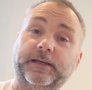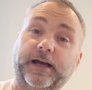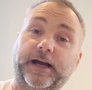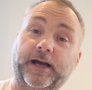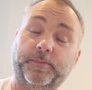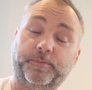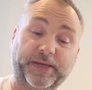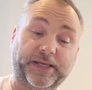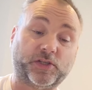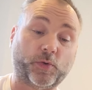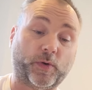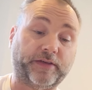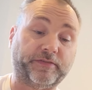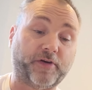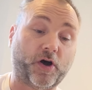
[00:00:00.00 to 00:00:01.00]
uh,
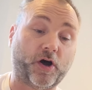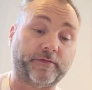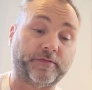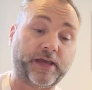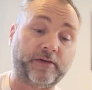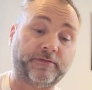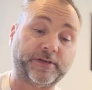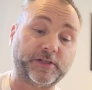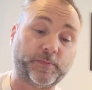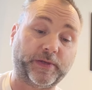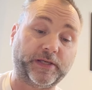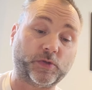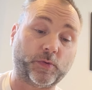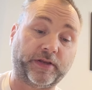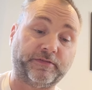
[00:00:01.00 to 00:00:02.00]
B25, the FX
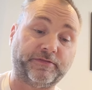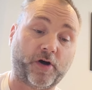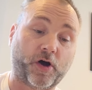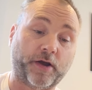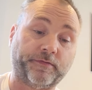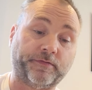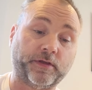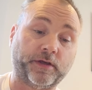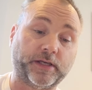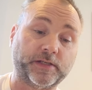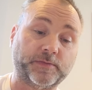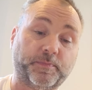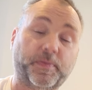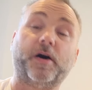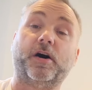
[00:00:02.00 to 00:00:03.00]
B25 that is
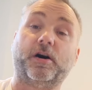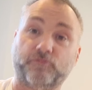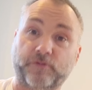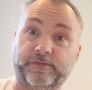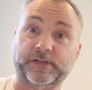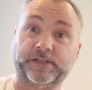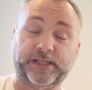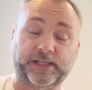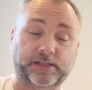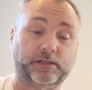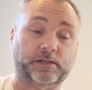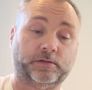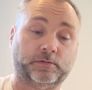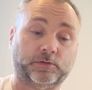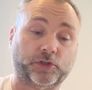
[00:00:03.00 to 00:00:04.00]
part riveted,
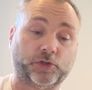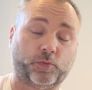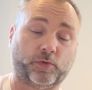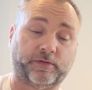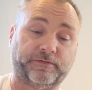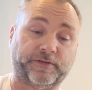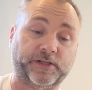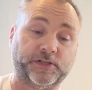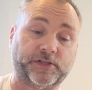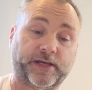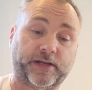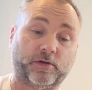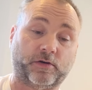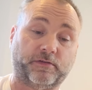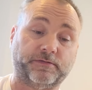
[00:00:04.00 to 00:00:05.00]
and I just want to finish
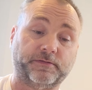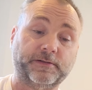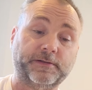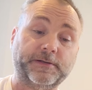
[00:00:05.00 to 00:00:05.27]
that off.